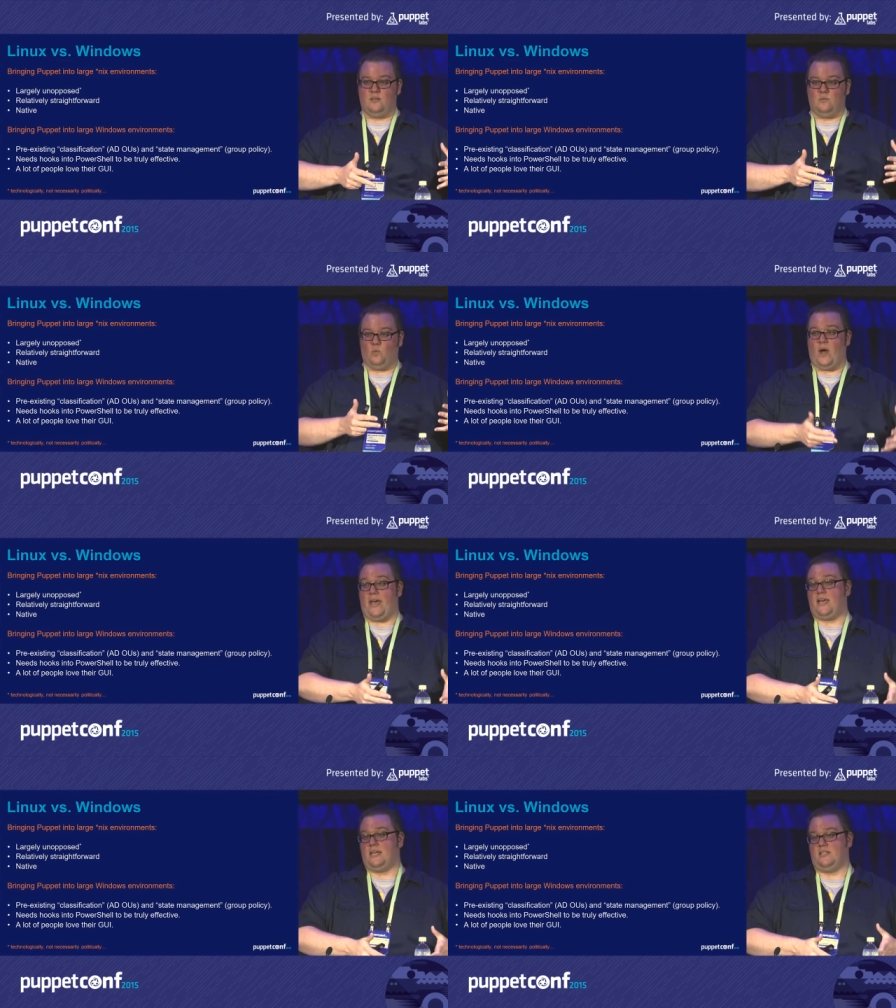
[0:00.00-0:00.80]

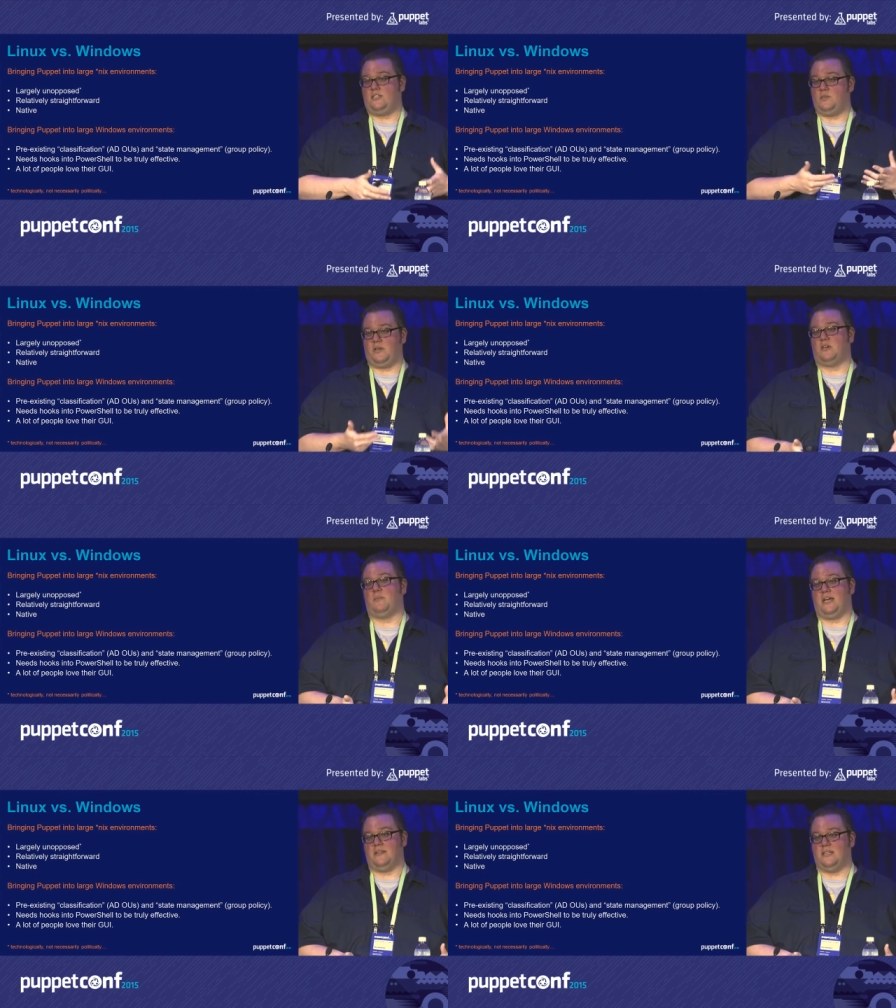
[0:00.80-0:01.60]
way, in doing
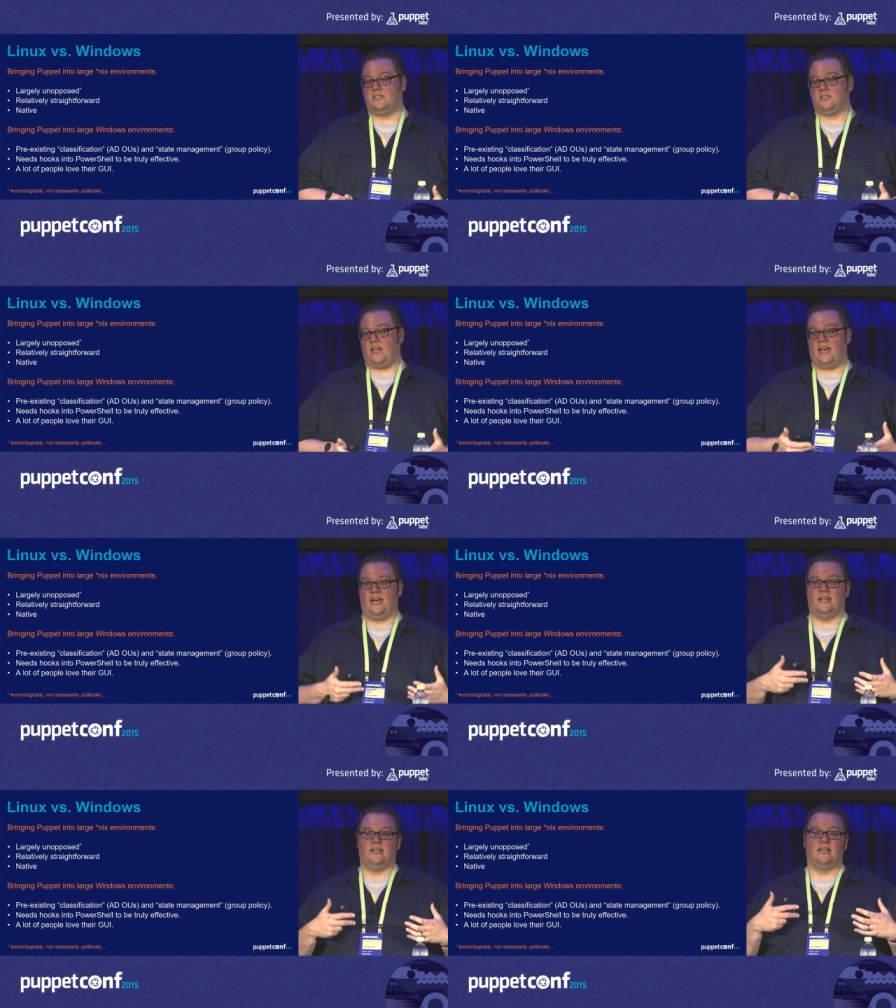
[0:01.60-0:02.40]
commandlets
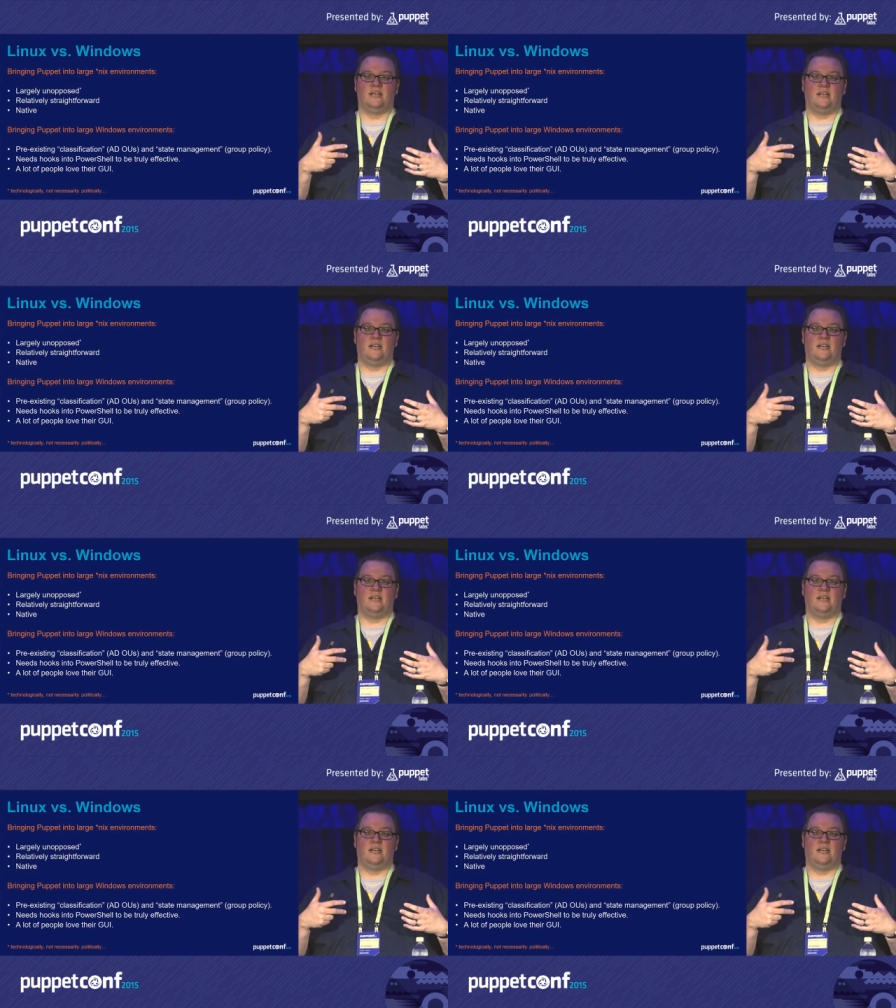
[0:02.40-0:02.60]
and